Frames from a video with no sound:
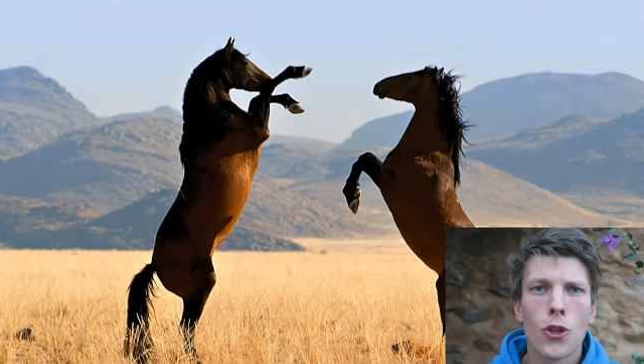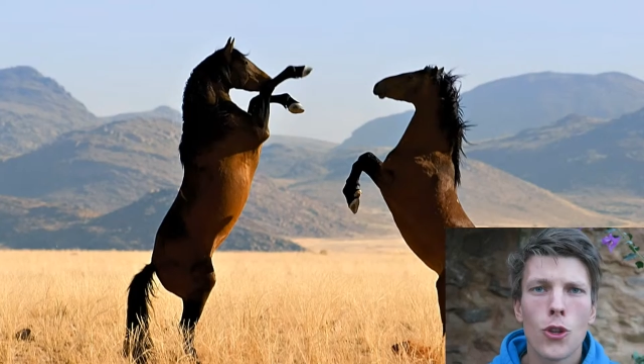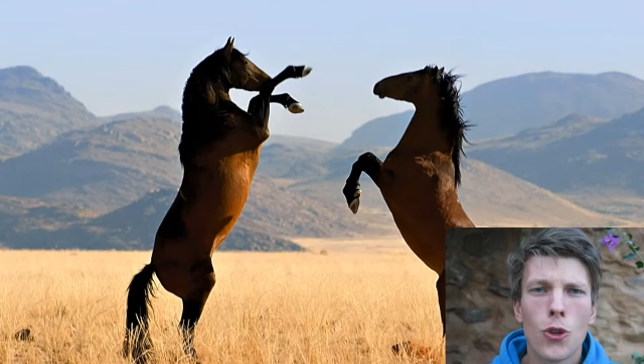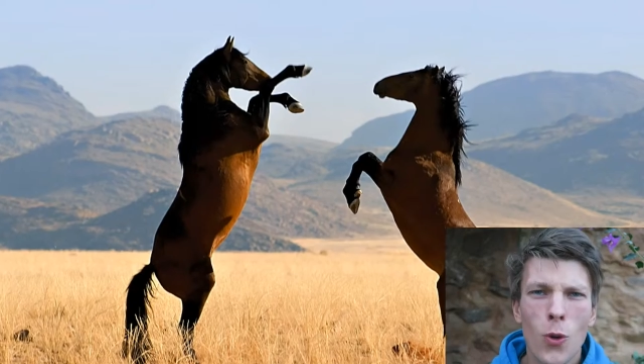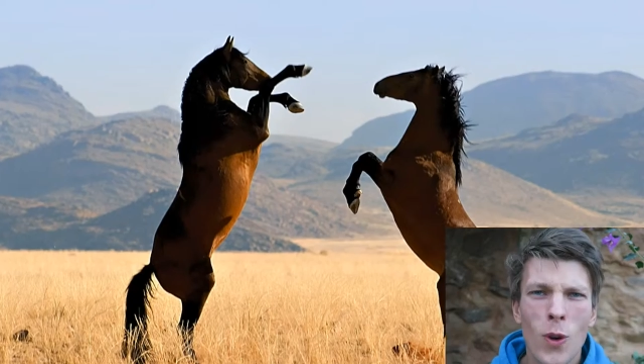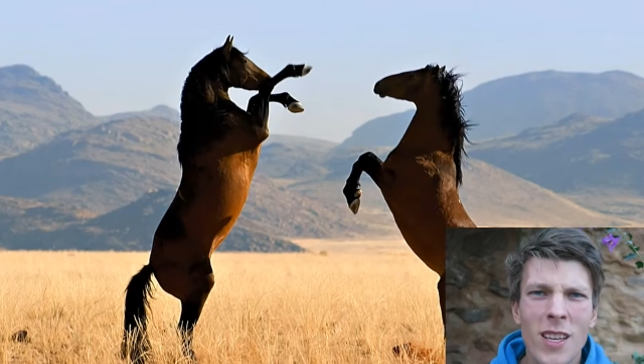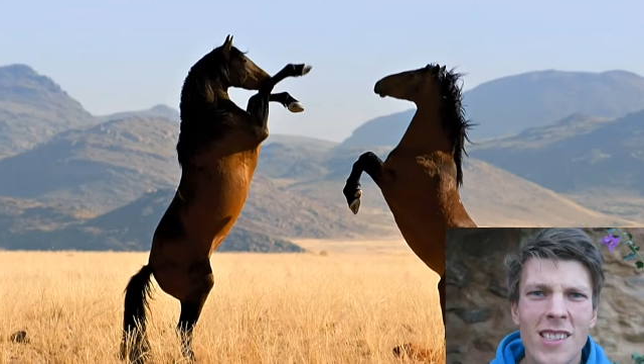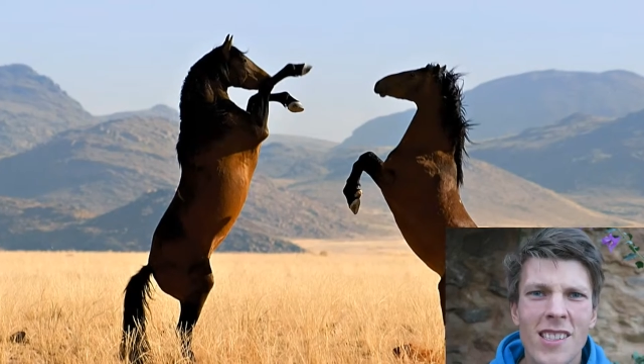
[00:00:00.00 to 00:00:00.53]

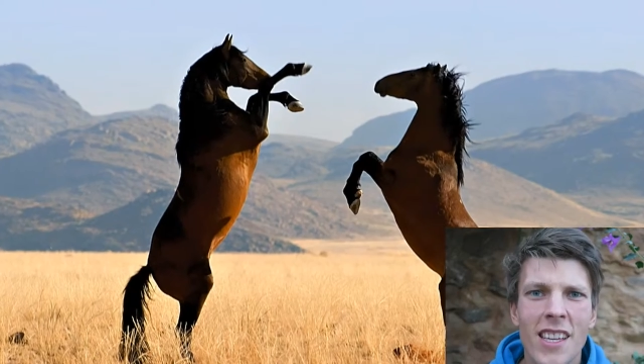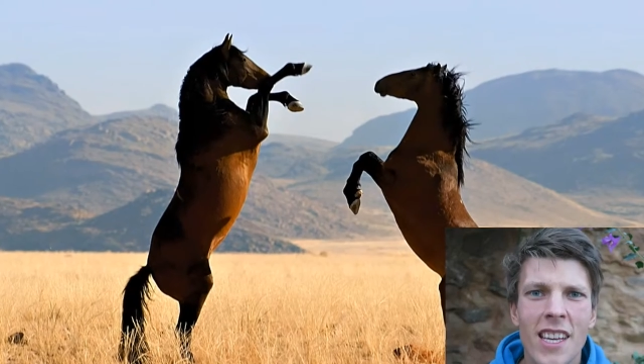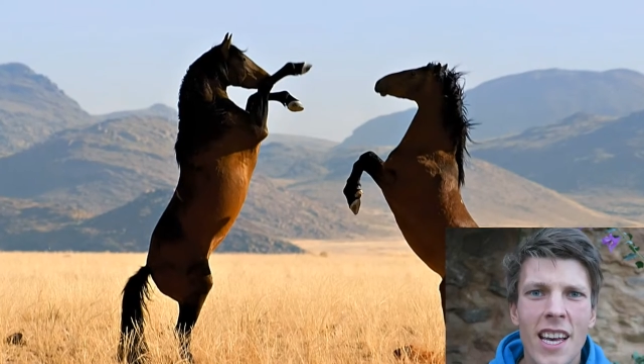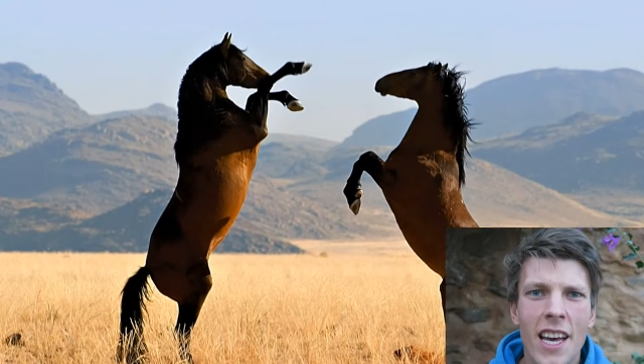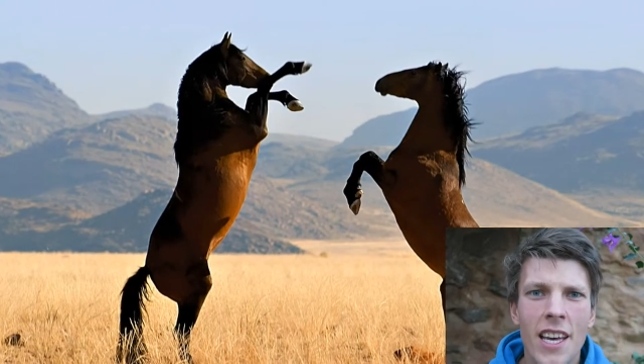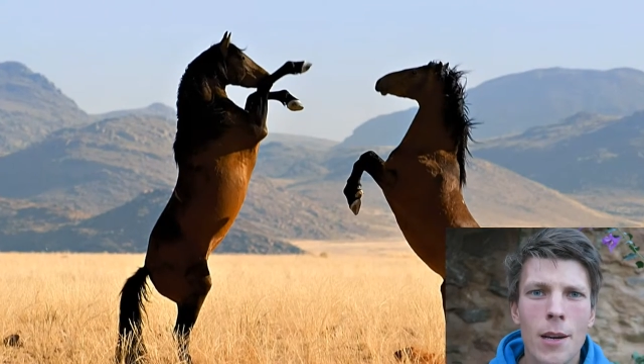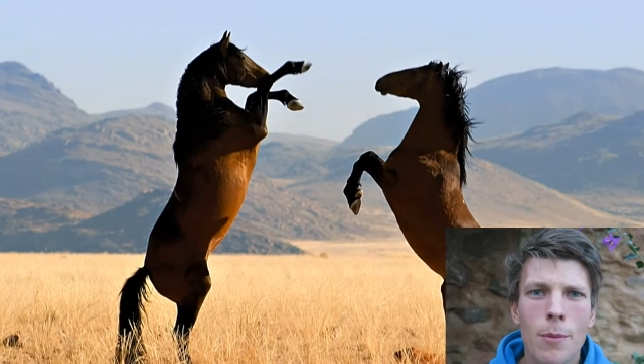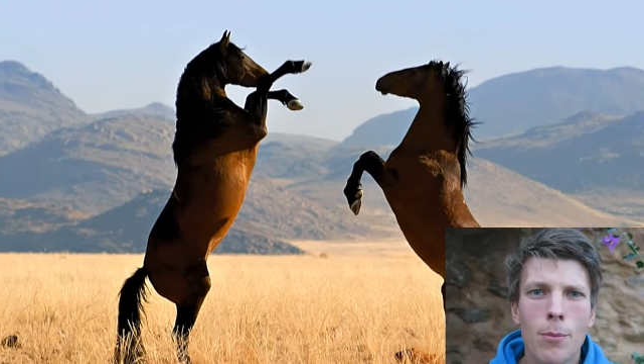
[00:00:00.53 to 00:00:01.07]

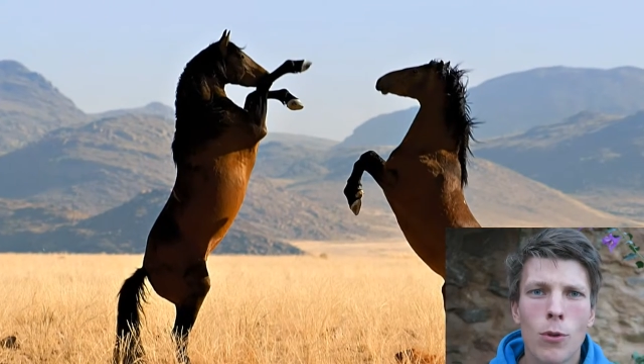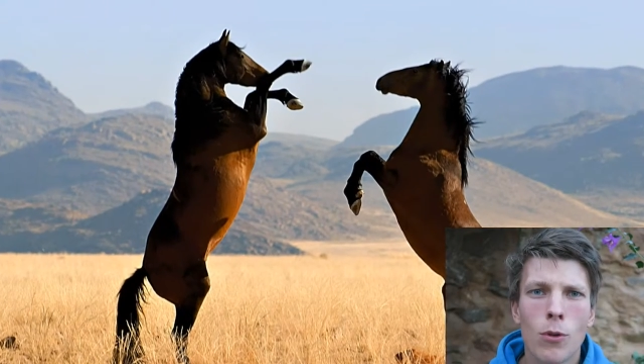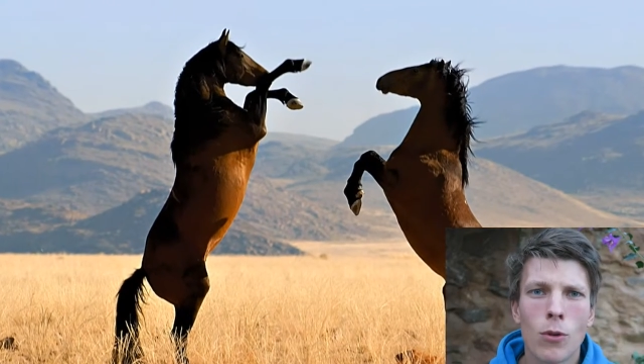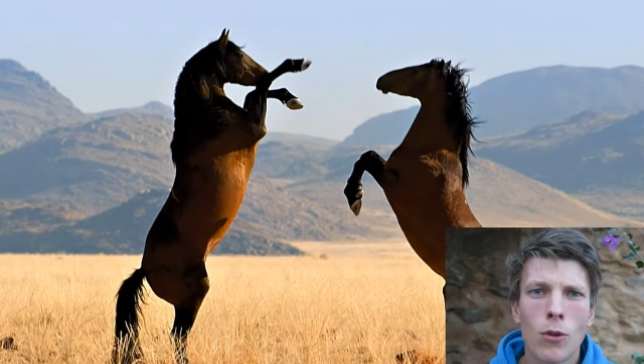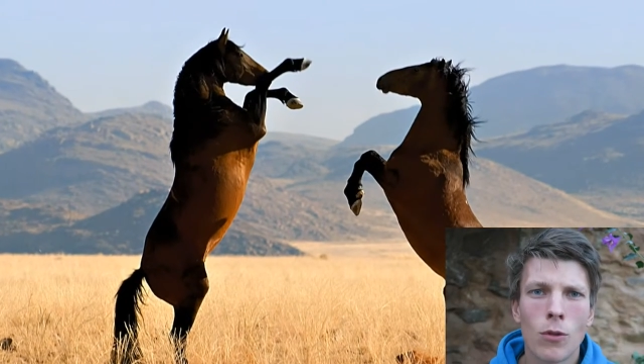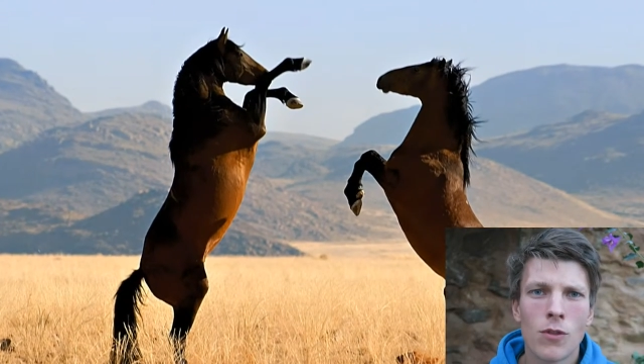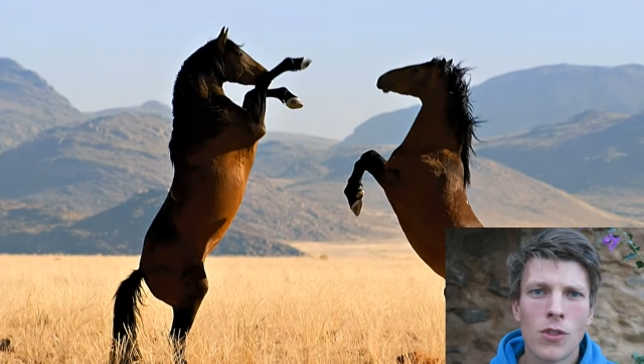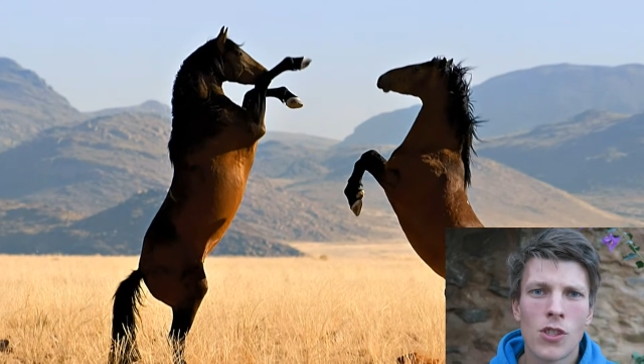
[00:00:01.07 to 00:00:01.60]
USDA
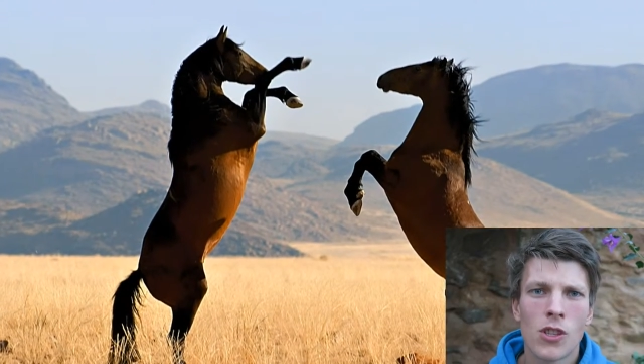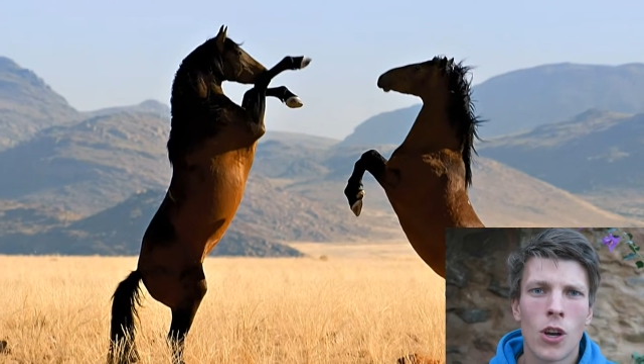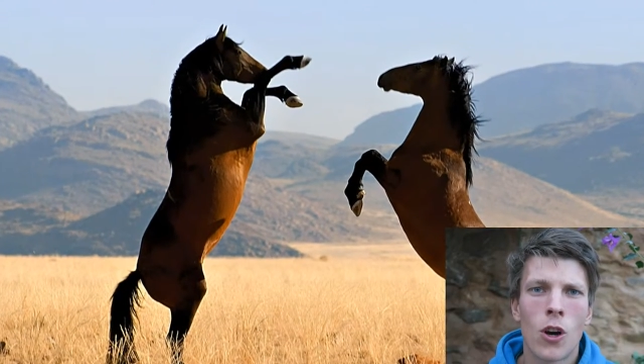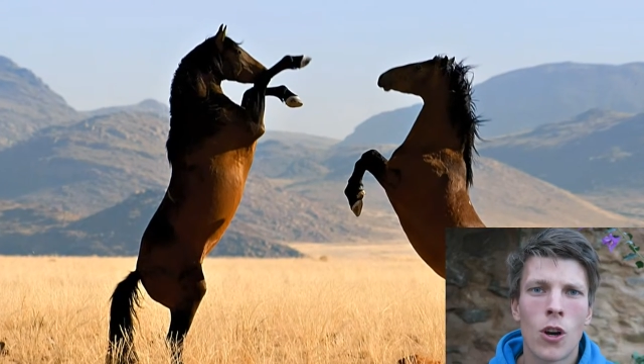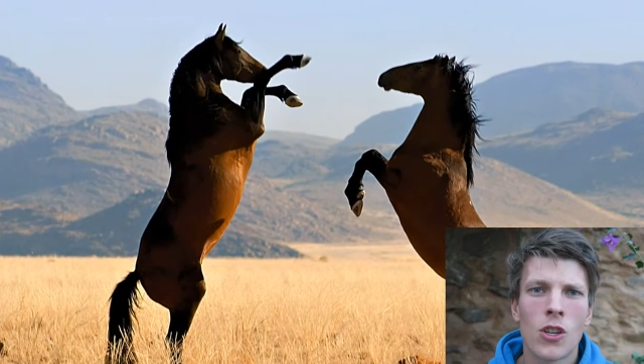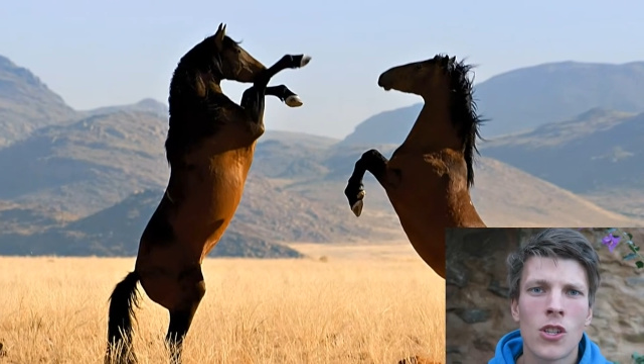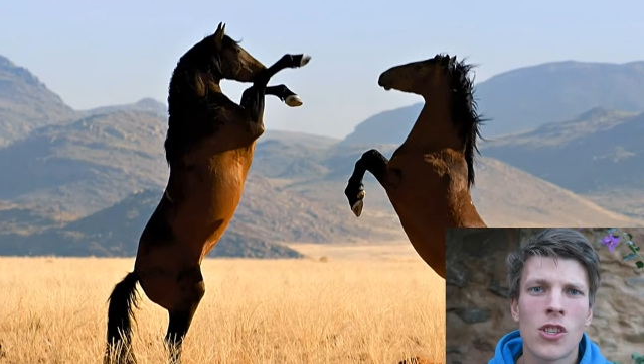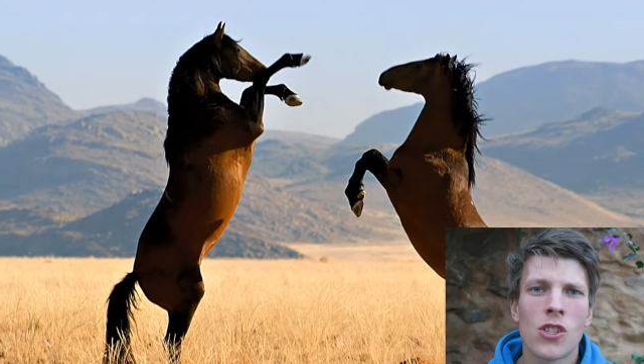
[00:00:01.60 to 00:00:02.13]
approves
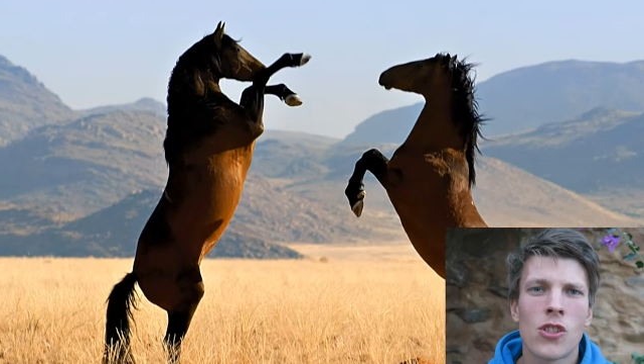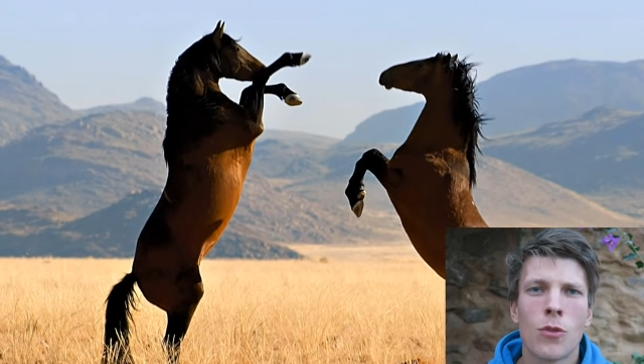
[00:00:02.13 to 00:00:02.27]
horses